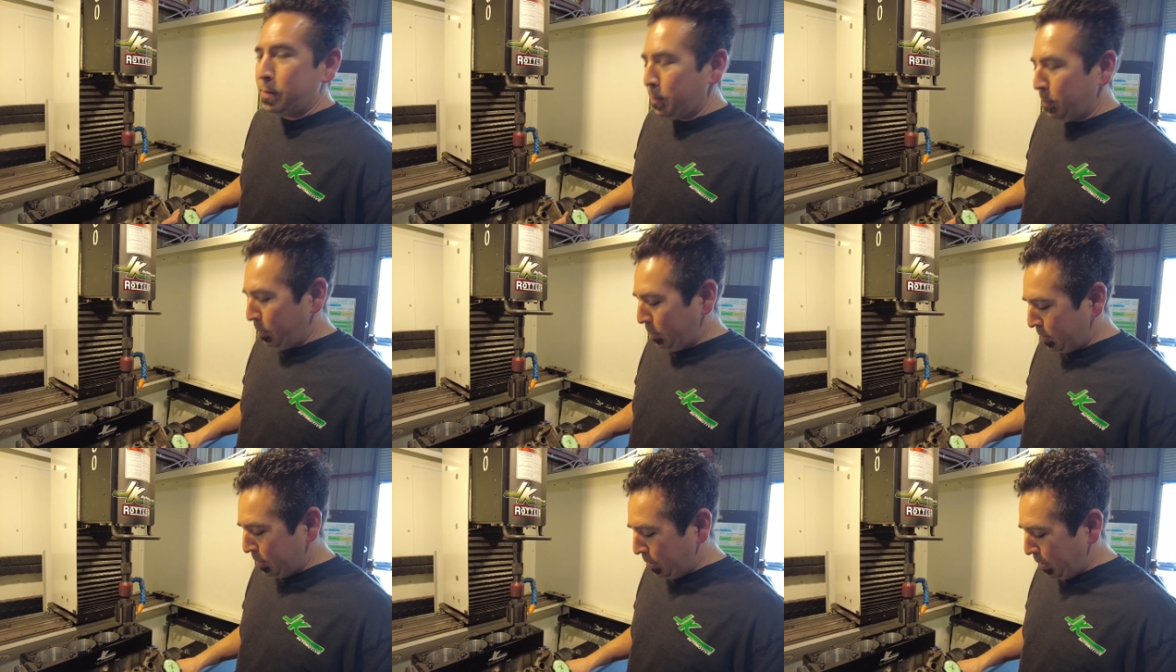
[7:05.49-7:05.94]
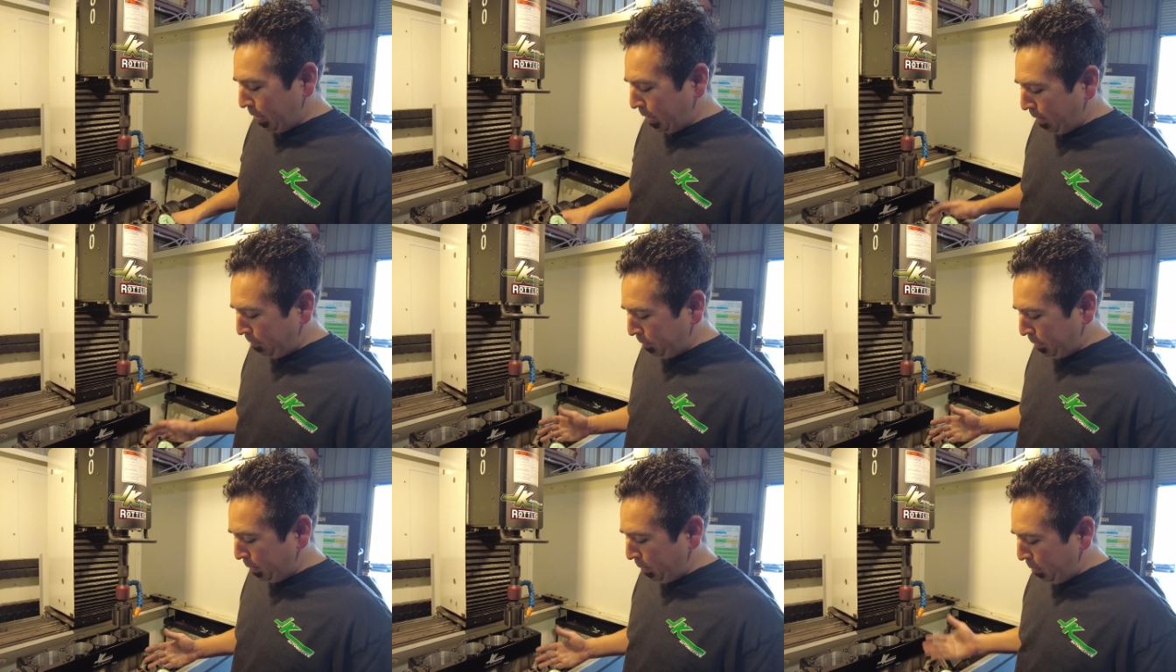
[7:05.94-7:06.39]
So it's going to
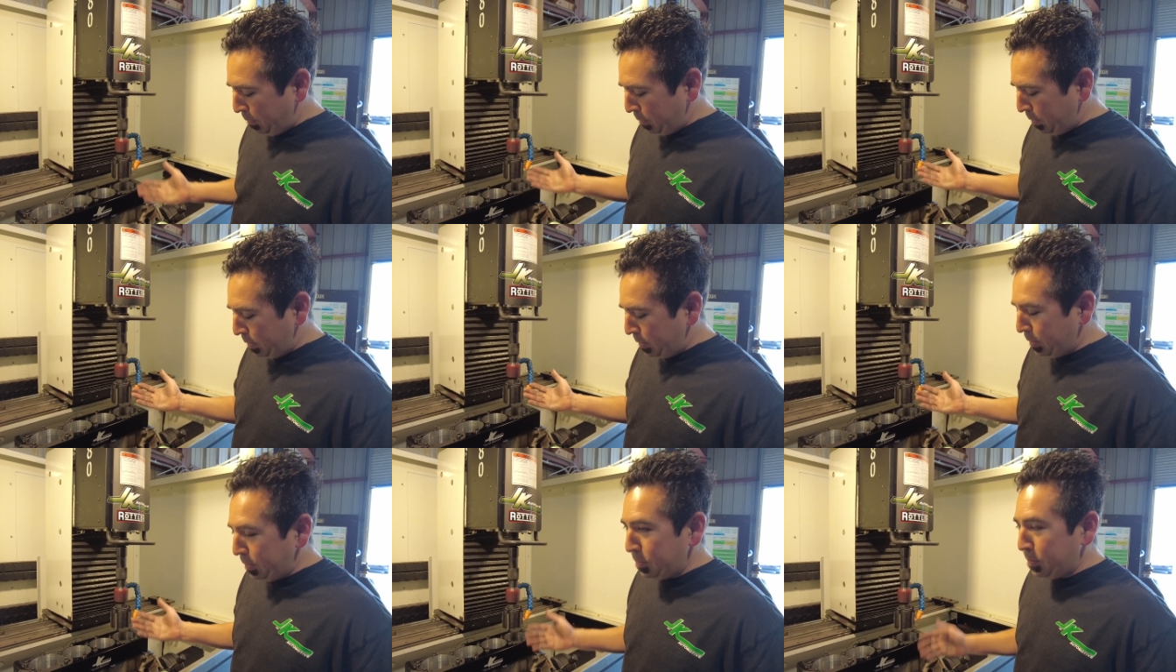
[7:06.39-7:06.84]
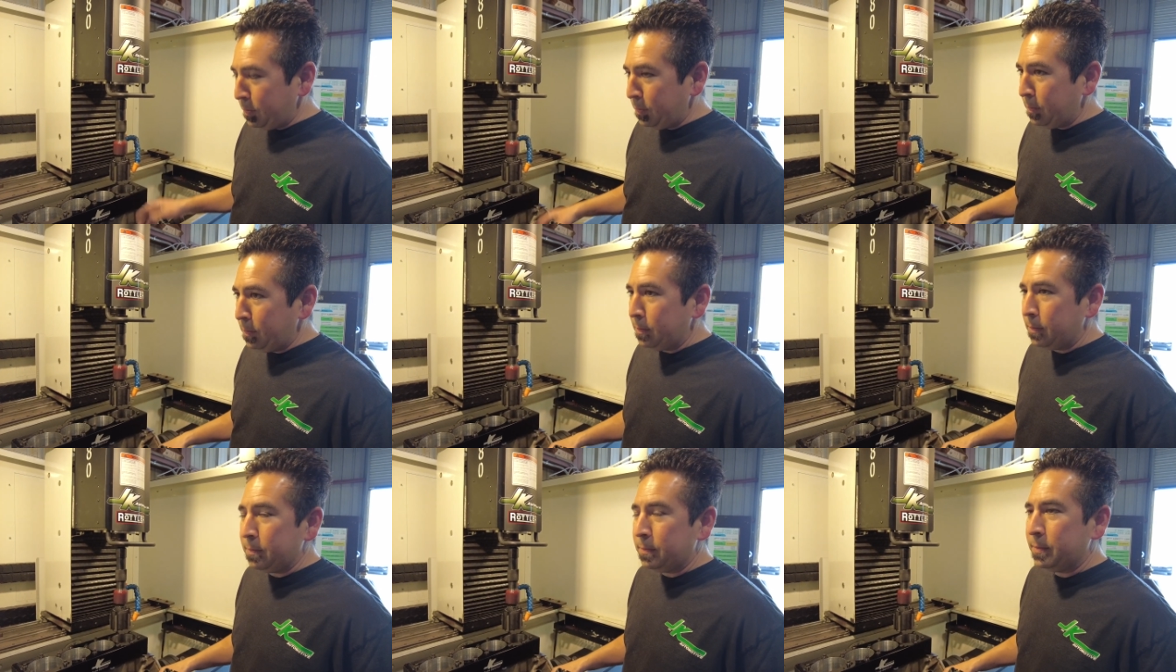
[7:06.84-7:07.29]
have to go an
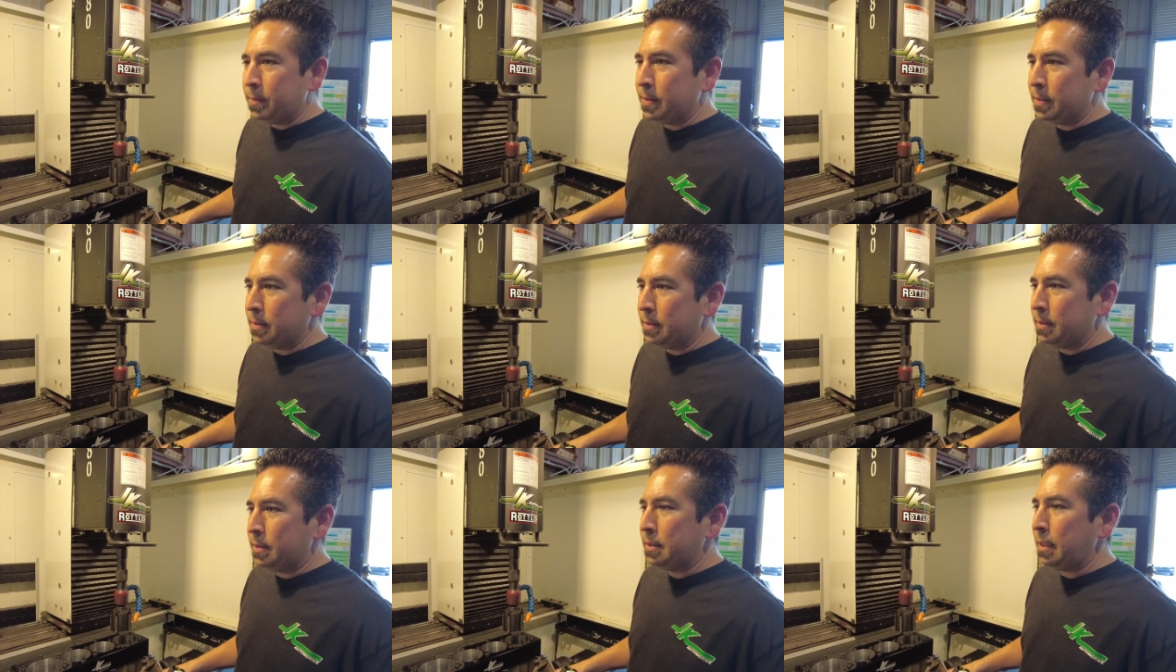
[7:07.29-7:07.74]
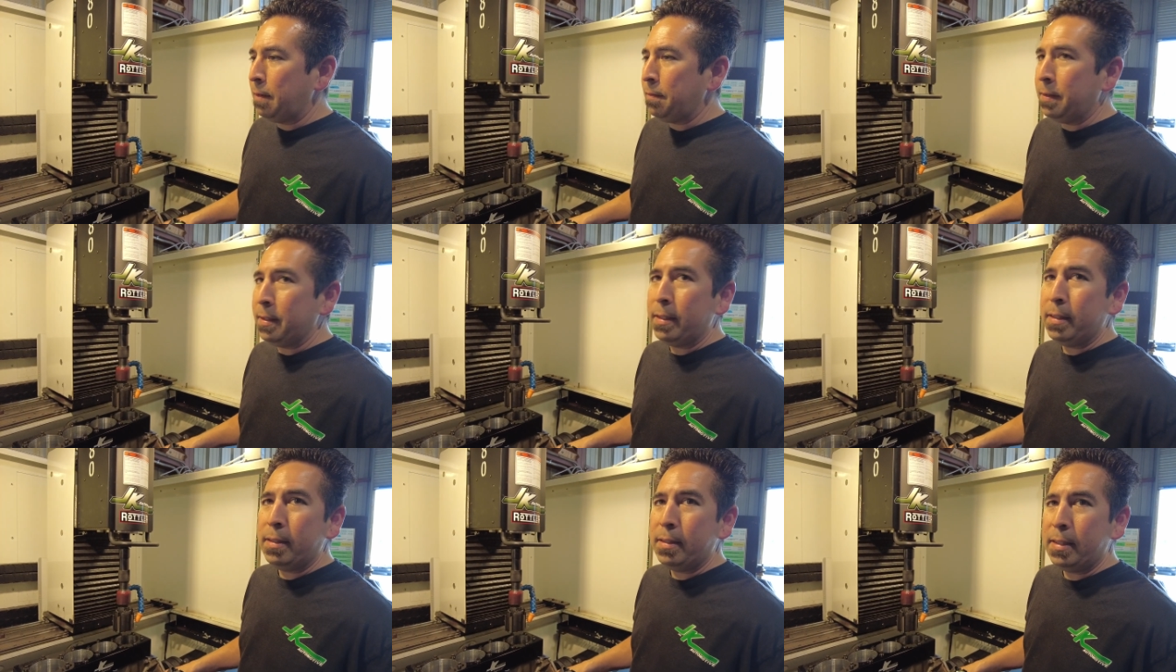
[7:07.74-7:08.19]
additional
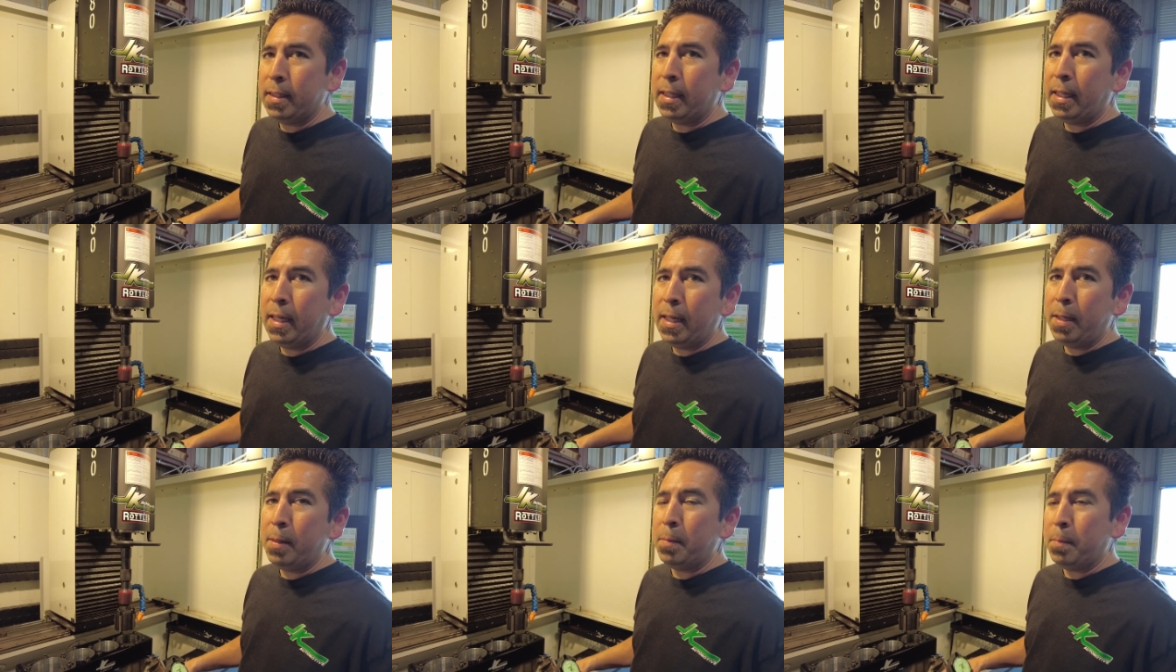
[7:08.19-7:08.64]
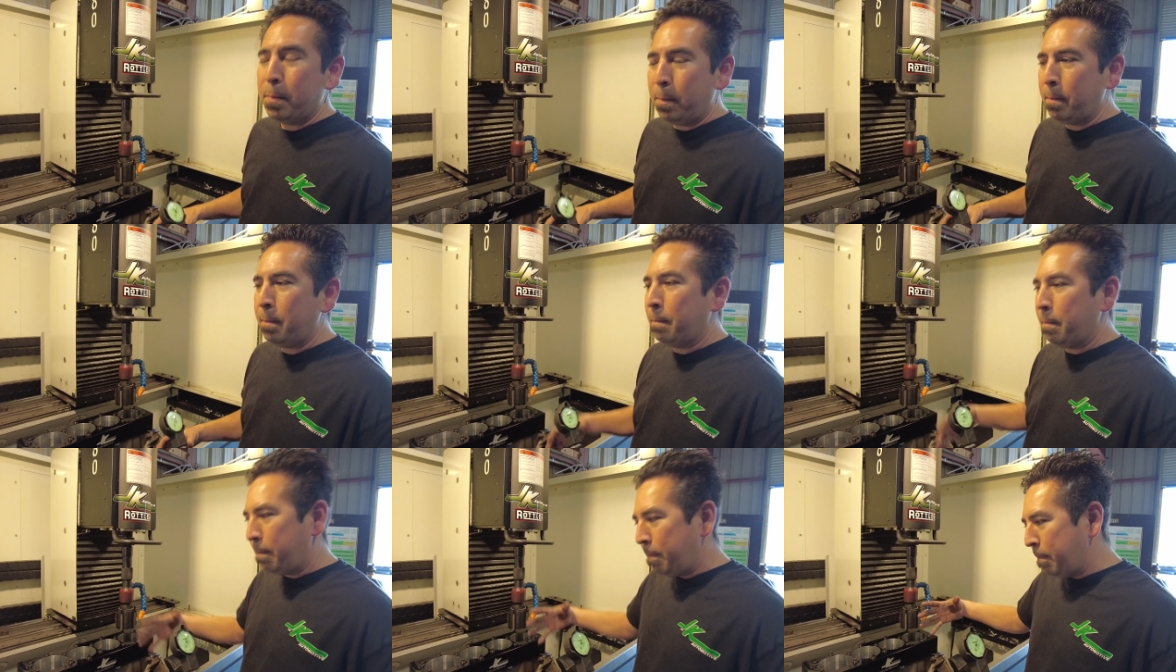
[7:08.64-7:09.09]
7 to get it
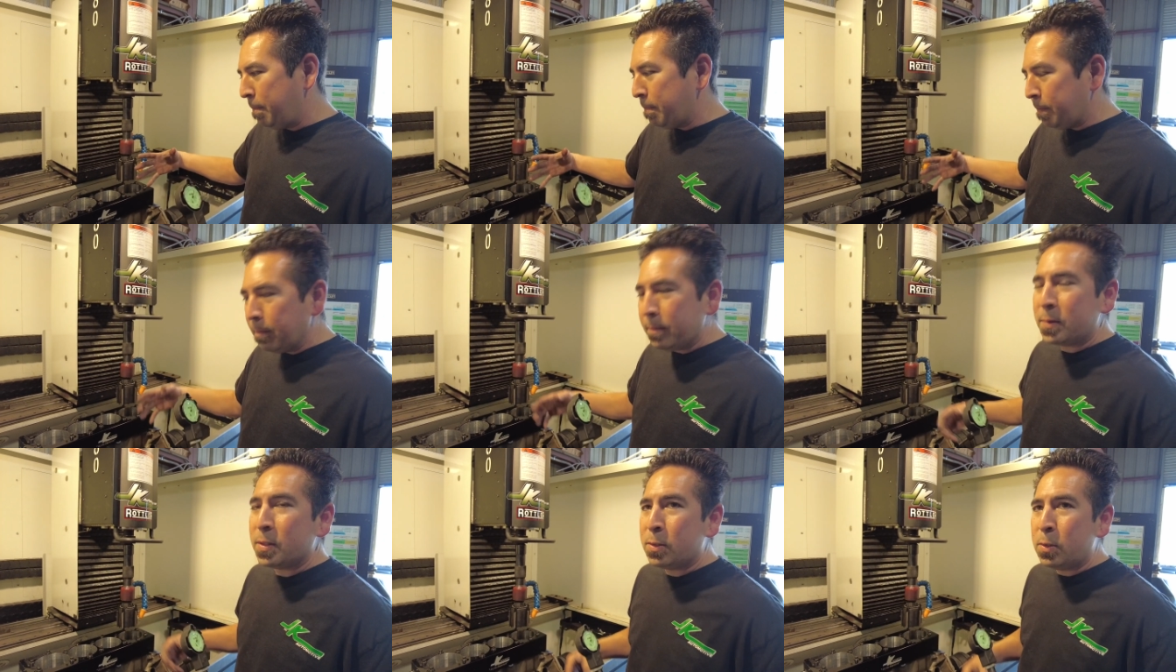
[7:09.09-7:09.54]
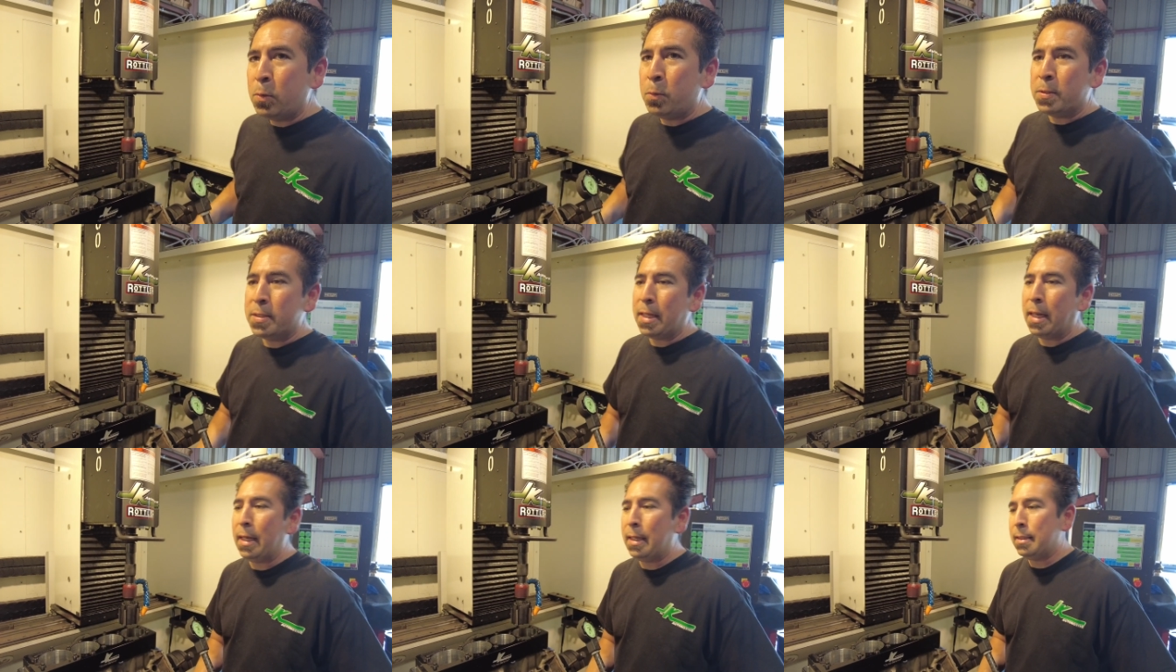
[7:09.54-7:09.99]
to
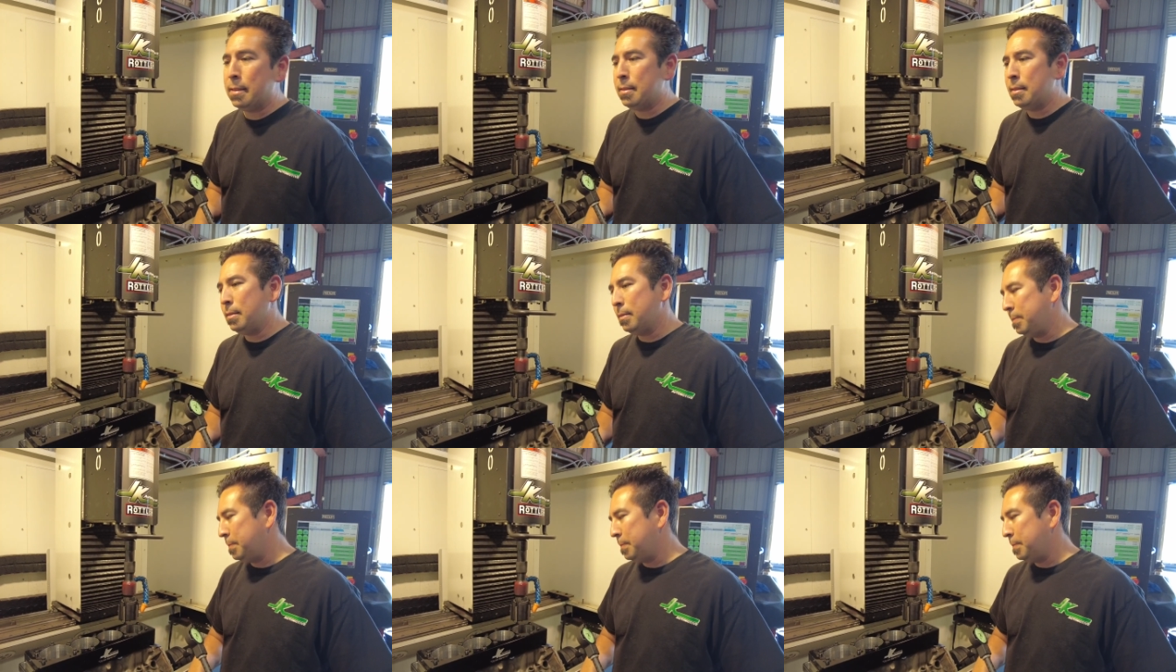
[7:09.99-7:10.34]
size.